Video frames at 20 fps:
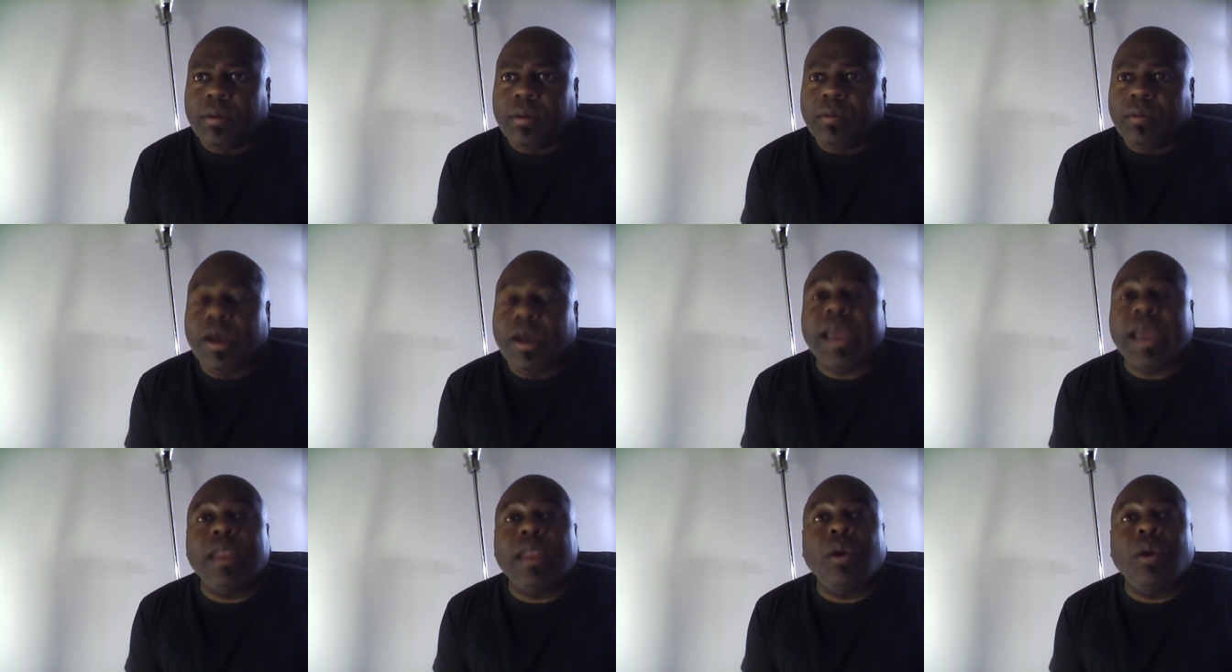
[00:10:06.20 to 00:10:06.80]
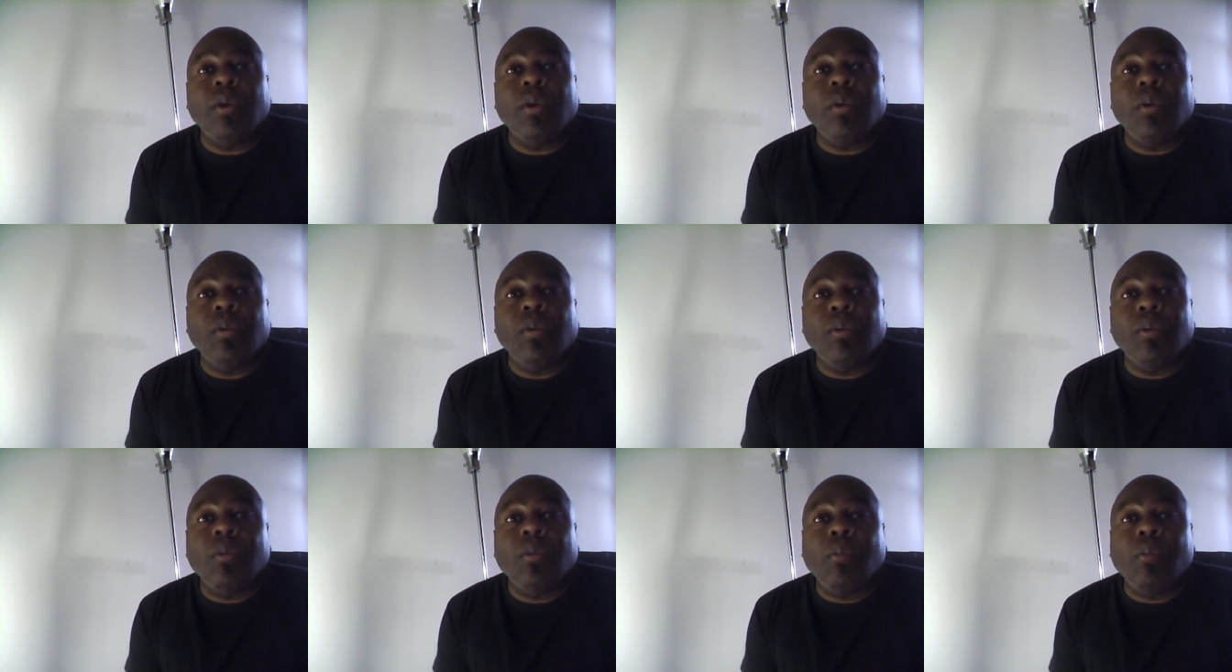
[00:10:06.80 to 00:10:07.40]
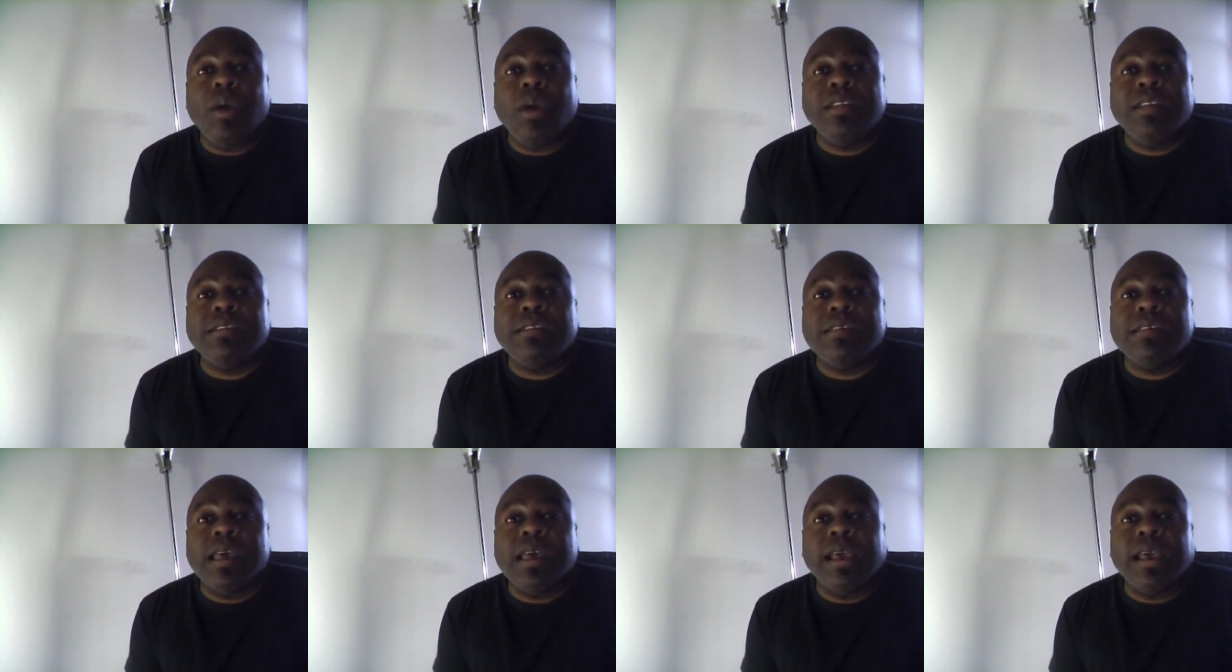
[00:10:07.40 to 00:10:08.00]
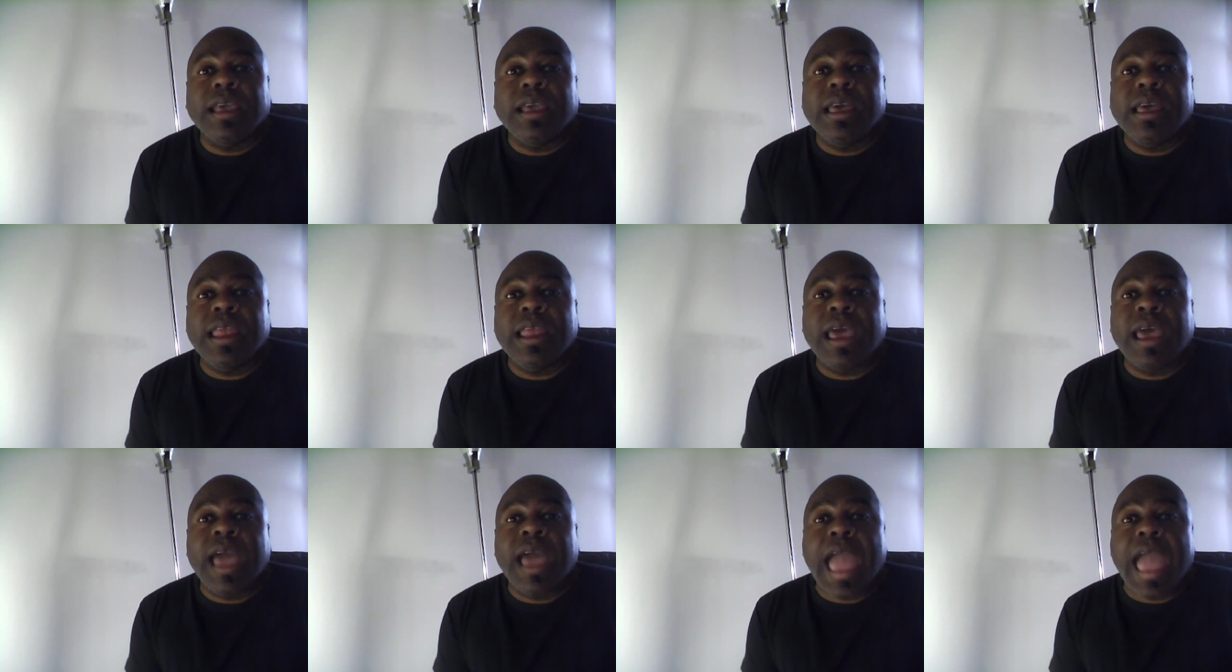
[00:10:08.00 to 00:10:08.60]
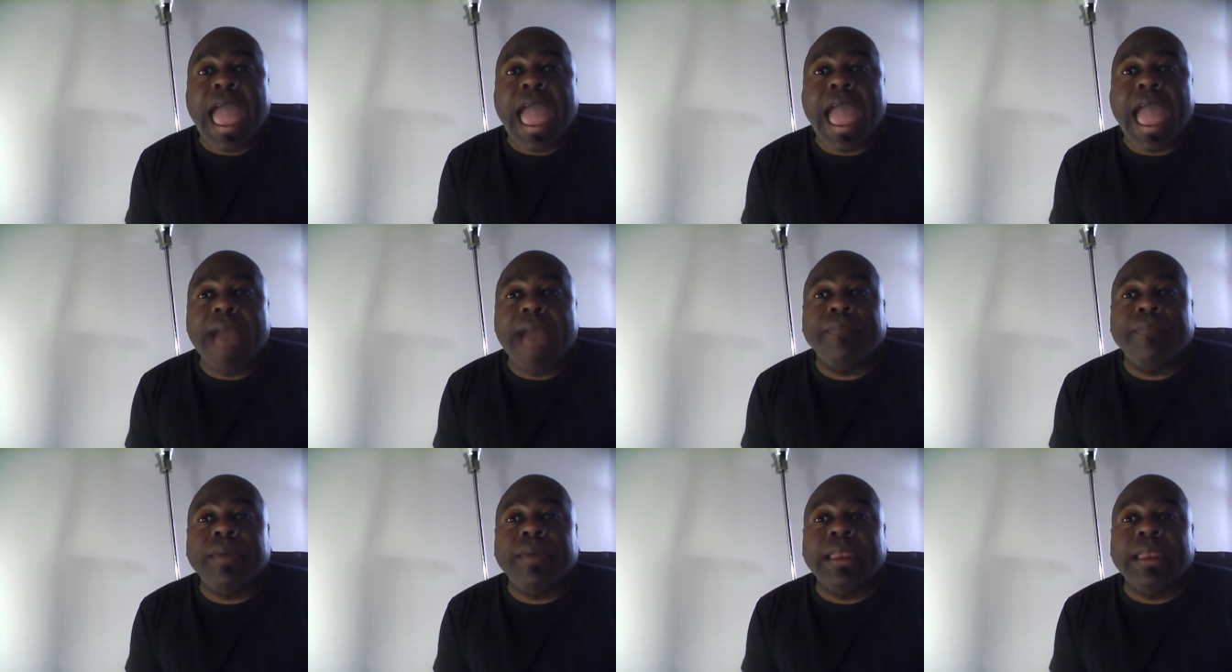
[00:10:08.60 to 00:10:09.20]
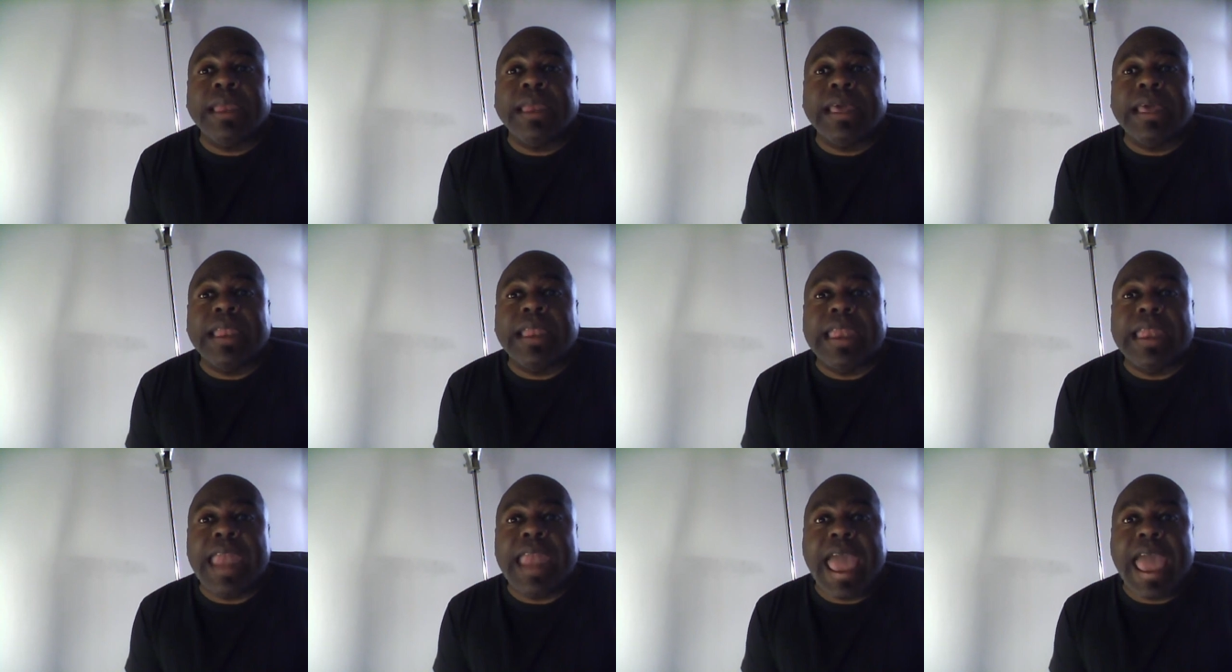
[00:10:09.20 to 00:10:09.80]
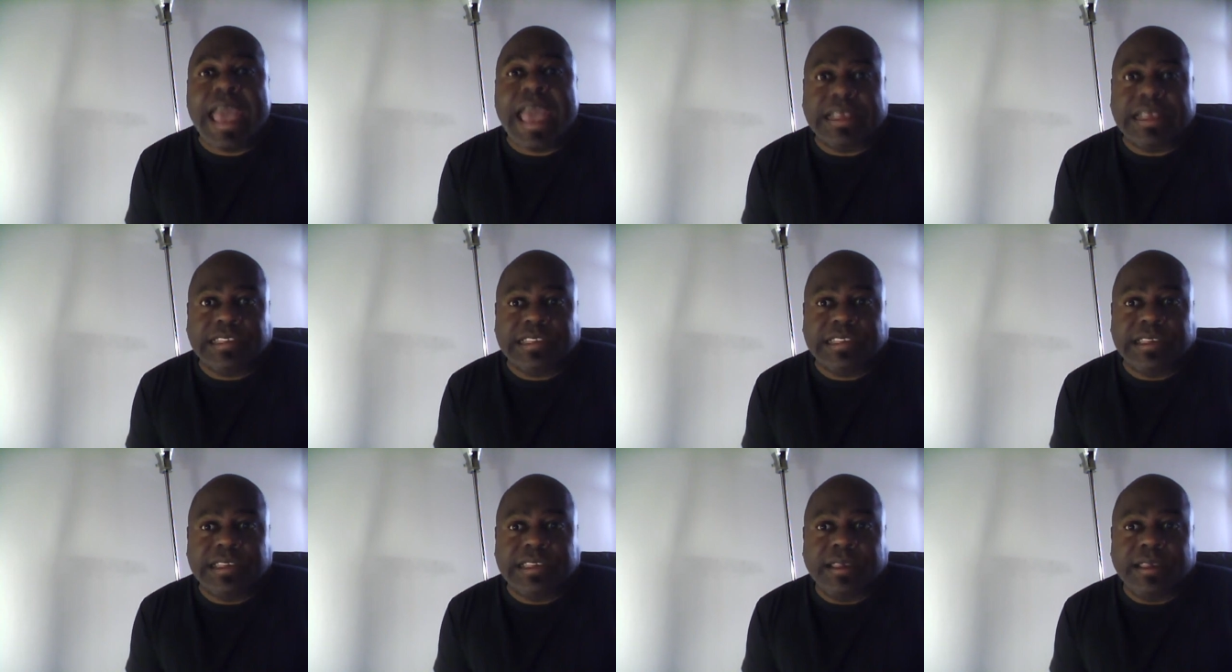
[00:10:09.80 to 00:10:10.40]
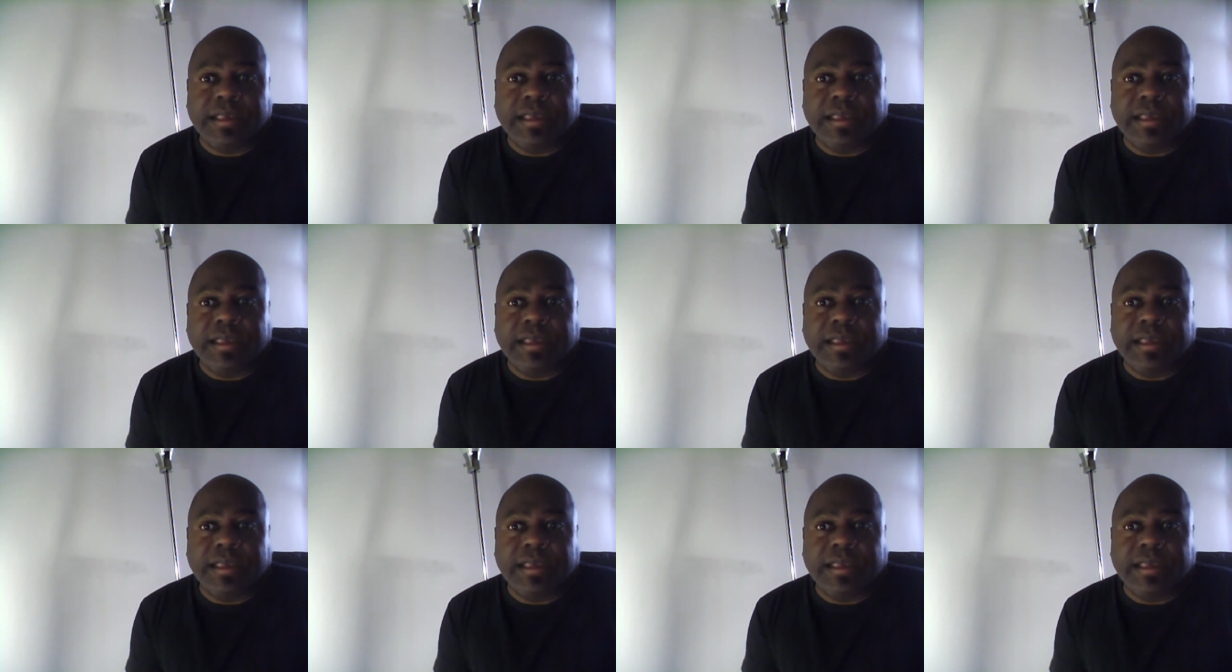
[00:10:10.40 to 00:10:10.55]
Right? What's gonna happen next.